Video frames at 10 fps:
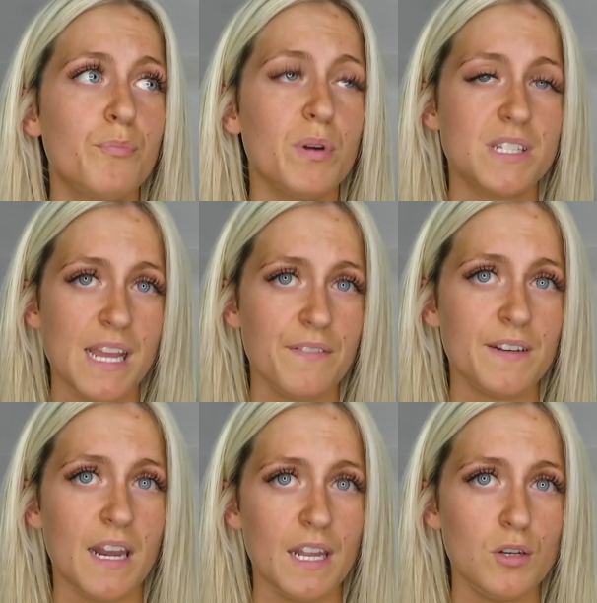But
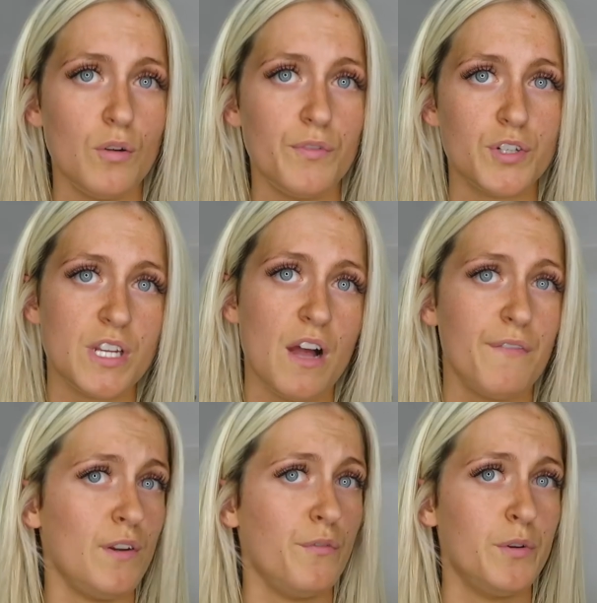definitely love
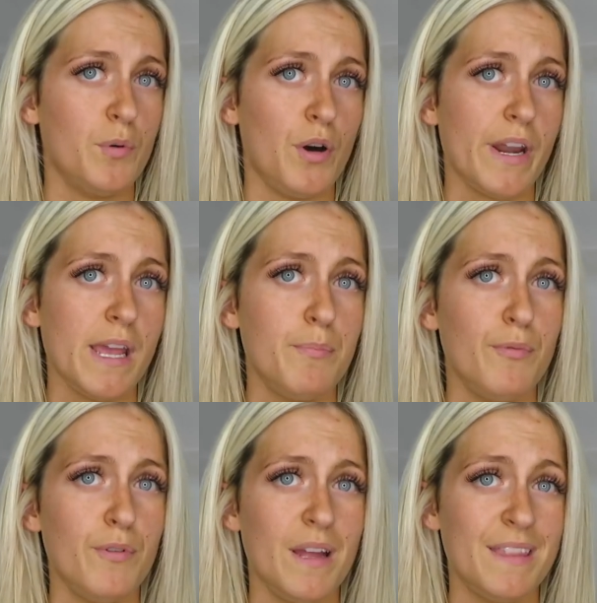yourself, love your body,
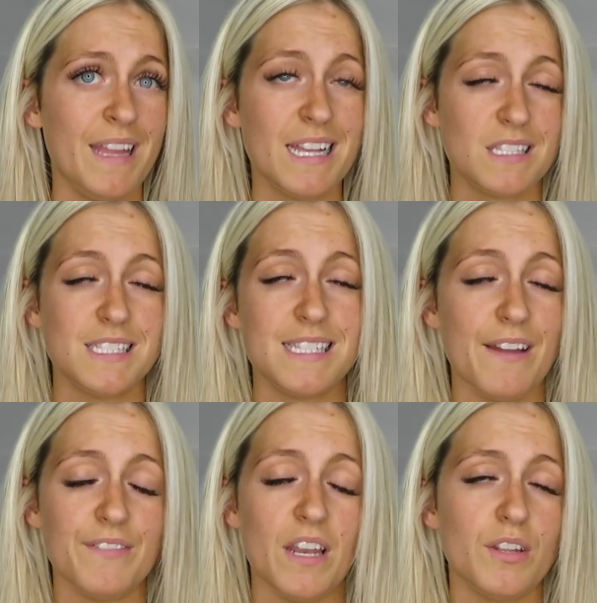and that's
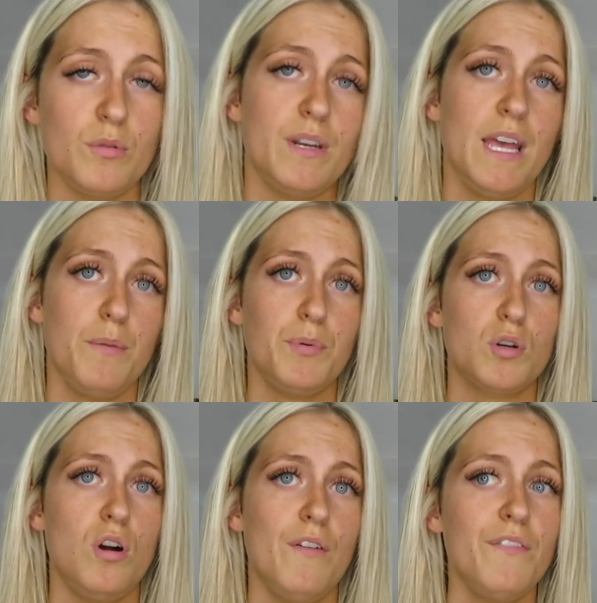definitely going to help your
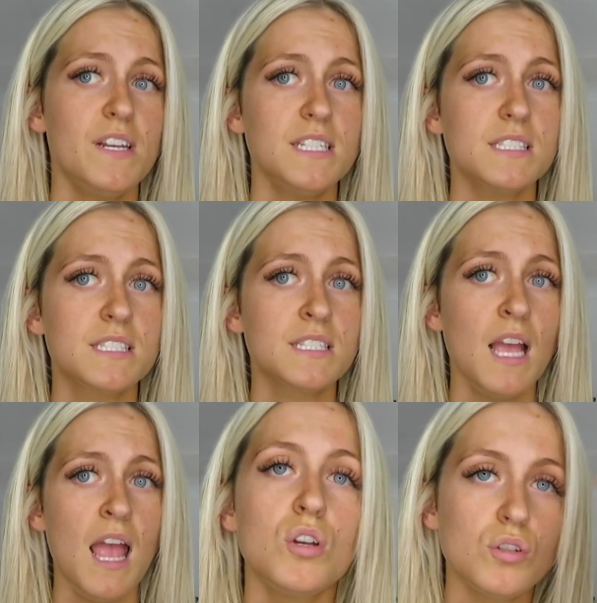confidence.
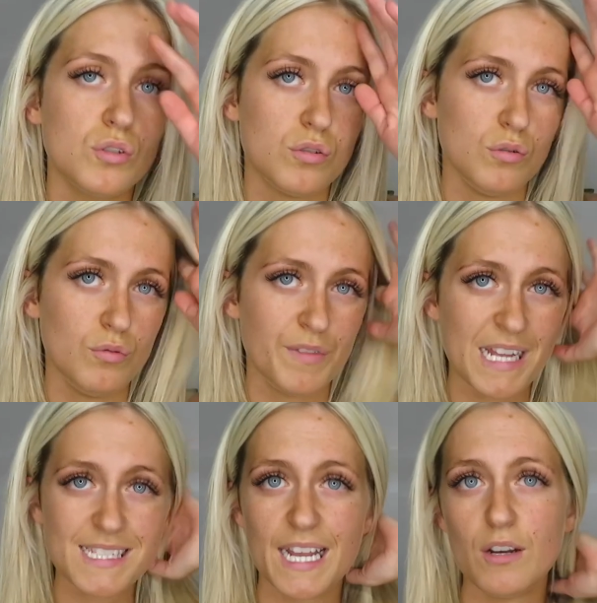So
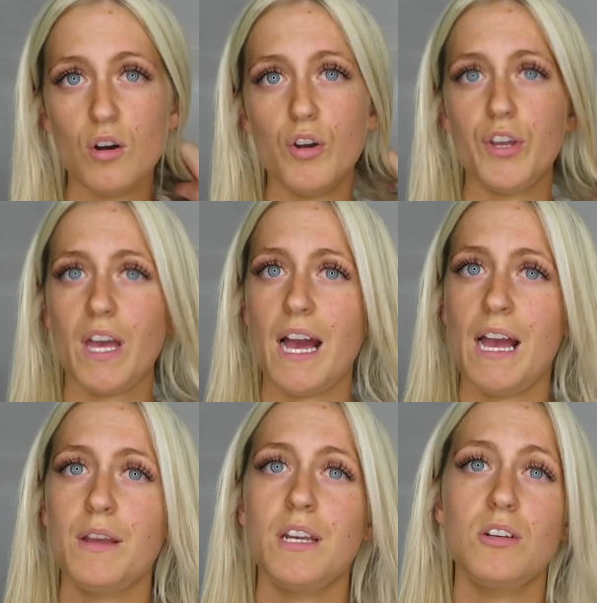that's kind of how
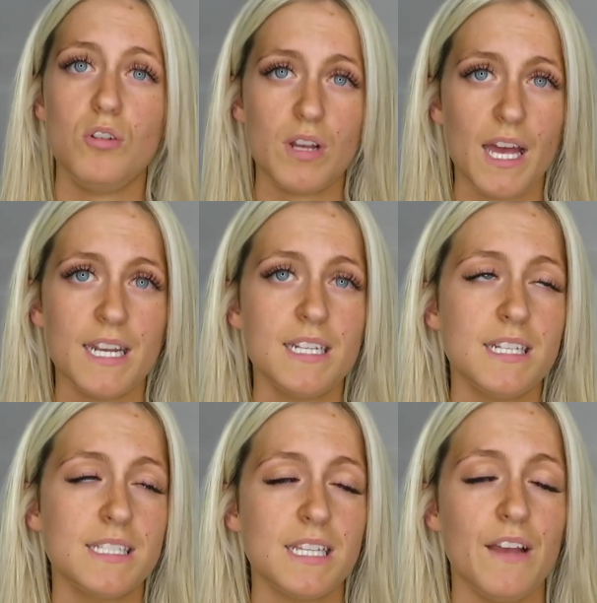I look at it,
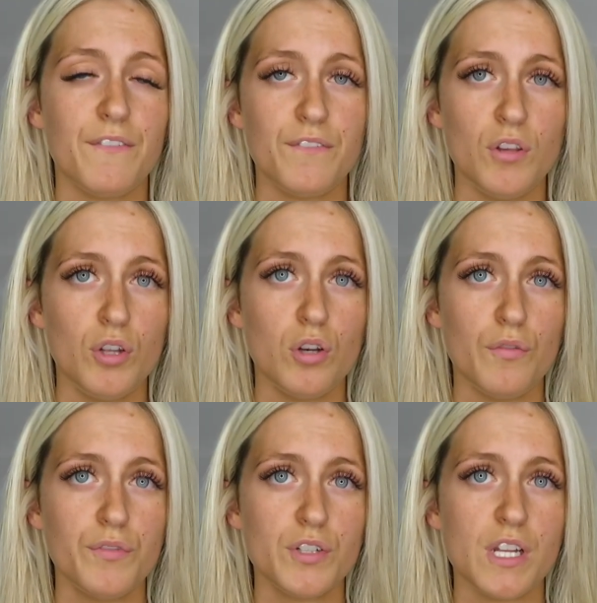as if you
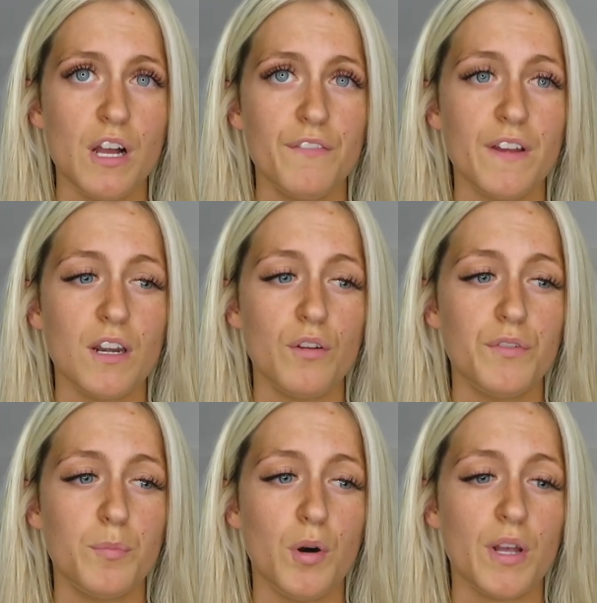love yourself and love
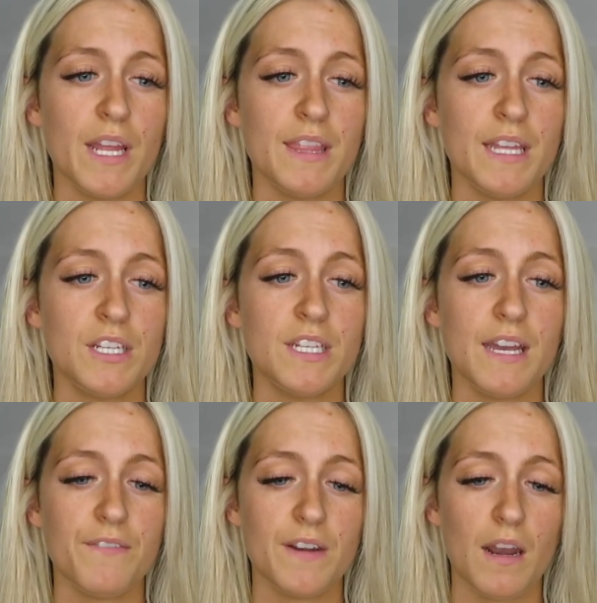your body, then you
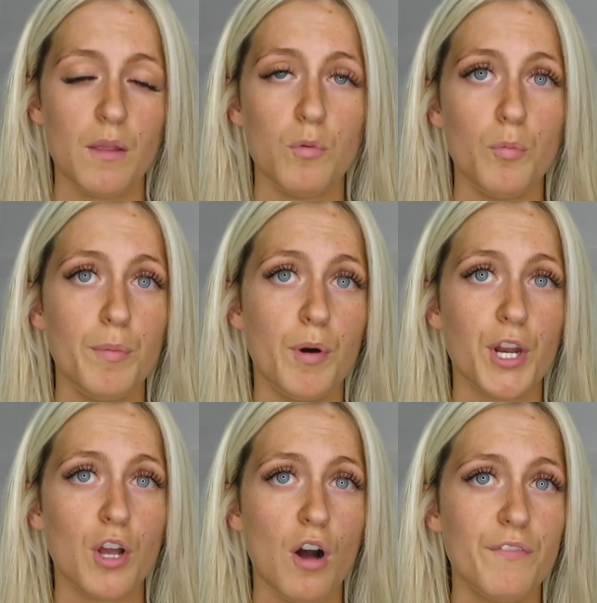definitely will be body
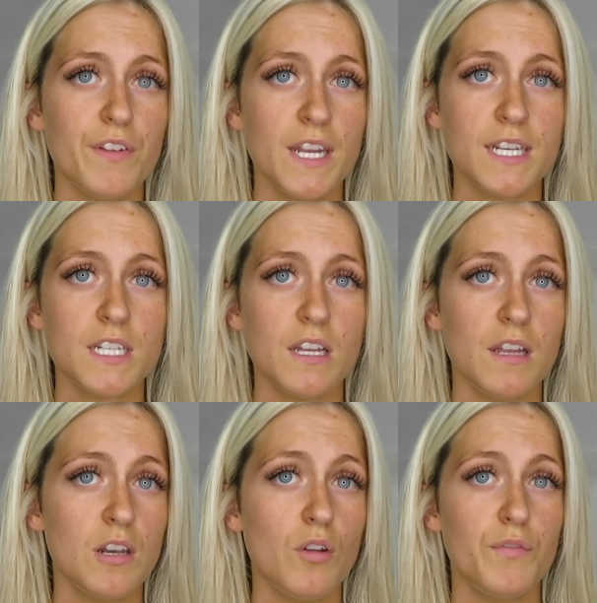confident
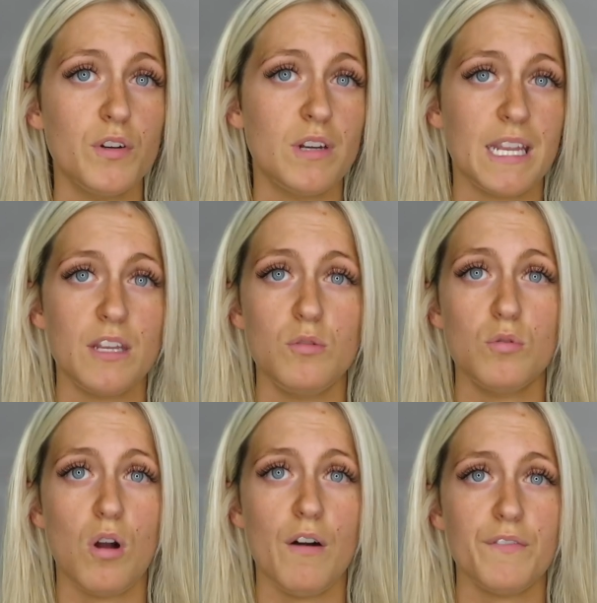and love your, like, you know,
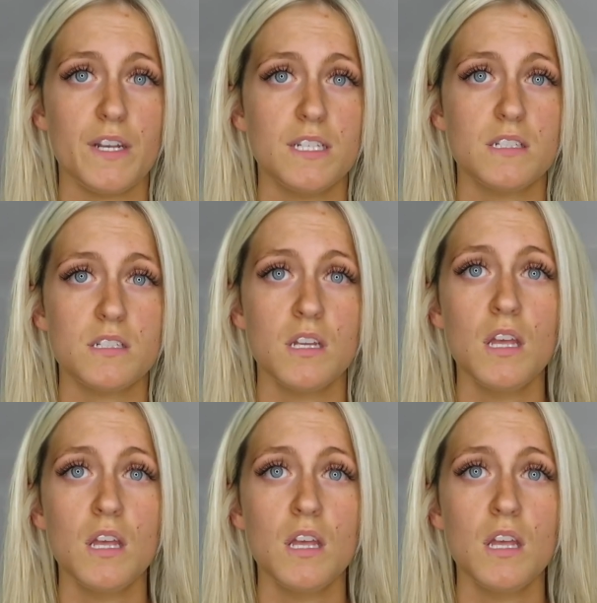confident